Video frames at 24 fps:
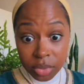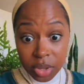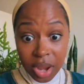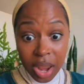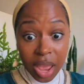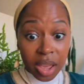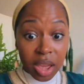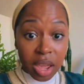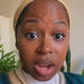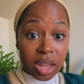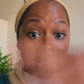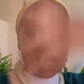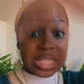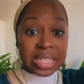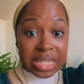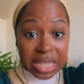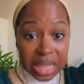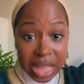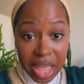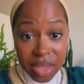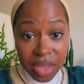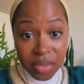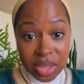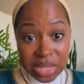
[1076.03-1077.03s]
you're not going to
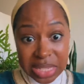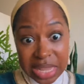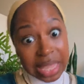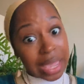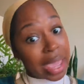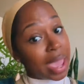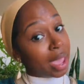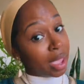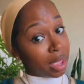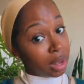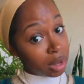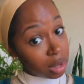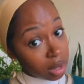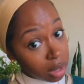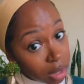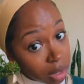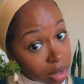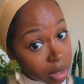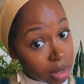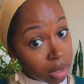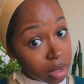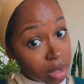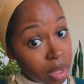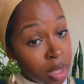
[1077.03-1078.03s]
enslave us
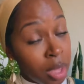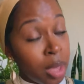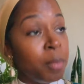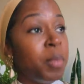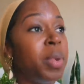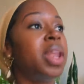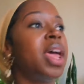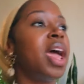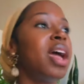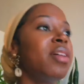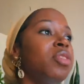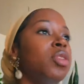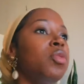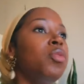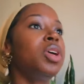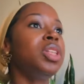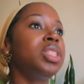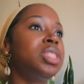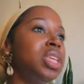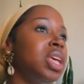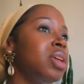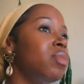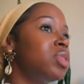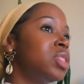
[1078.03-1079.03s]
again. But
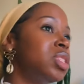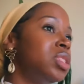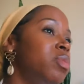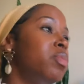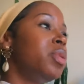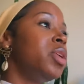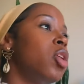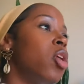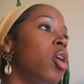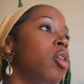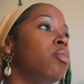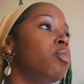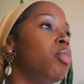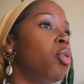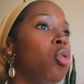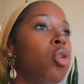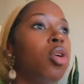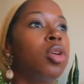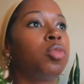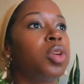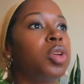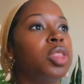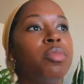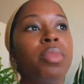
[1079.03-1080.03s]
everyone seems to be on
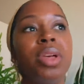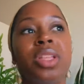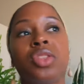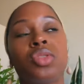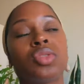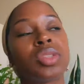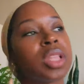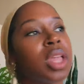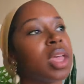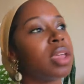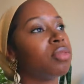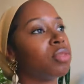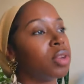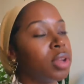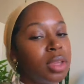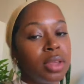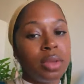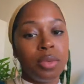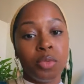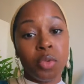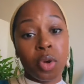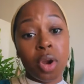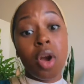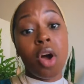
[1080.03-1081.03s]
board with mental
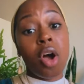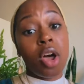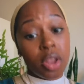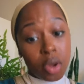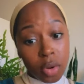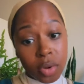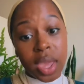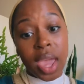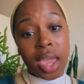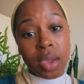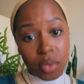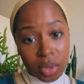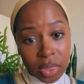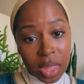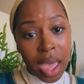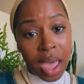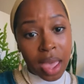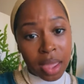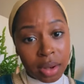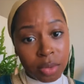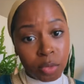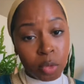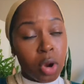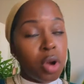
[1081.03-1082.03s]
slavery. We're all okay with
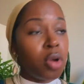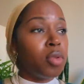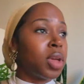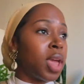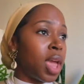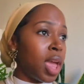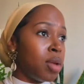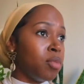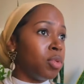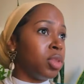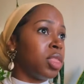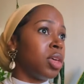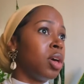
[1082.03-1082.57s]
that. We're okay